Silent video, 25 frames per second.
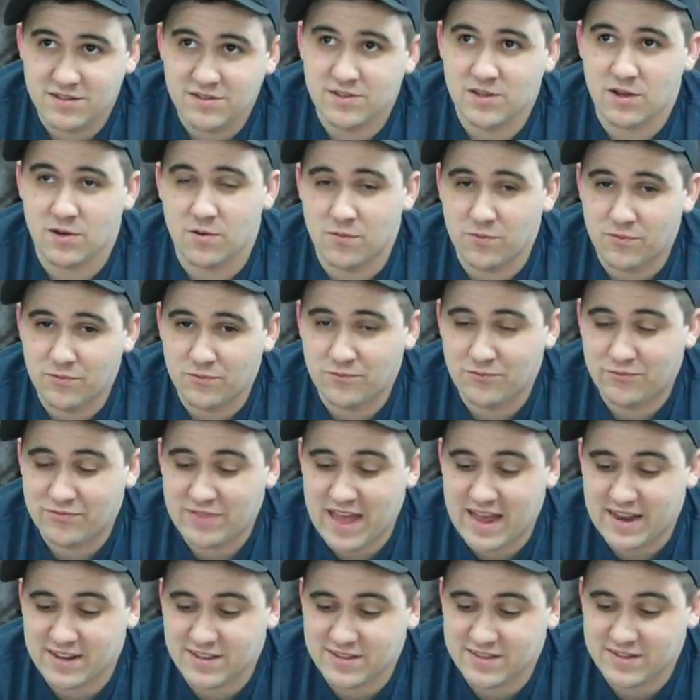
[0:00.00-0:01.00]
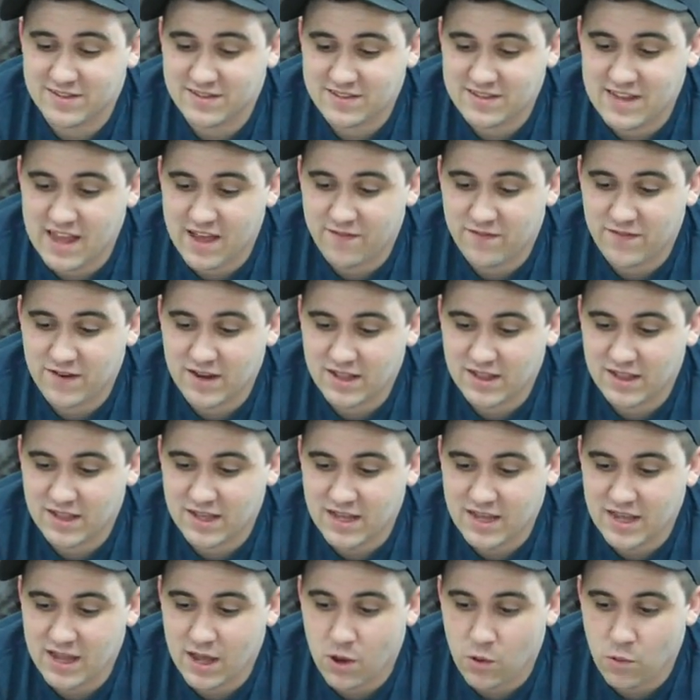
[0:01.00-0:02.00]
So that's definitely
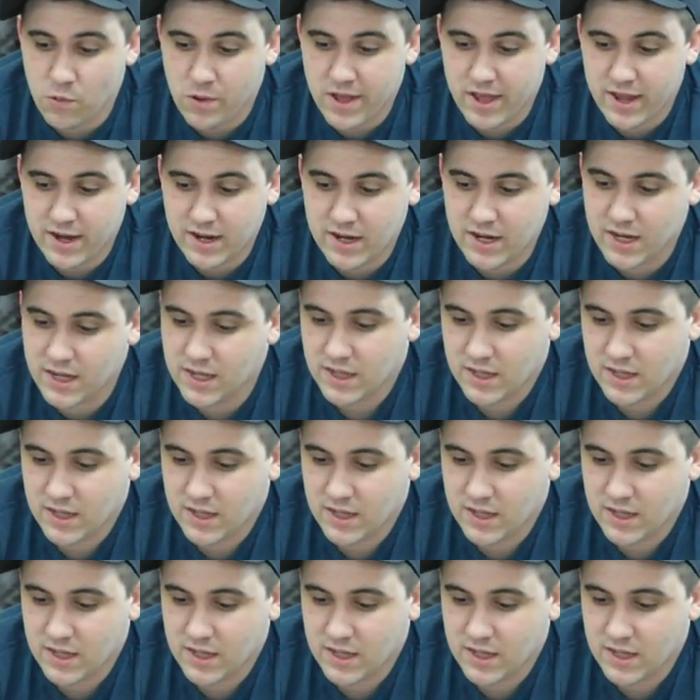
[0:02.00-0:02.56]
That's awesome. a win.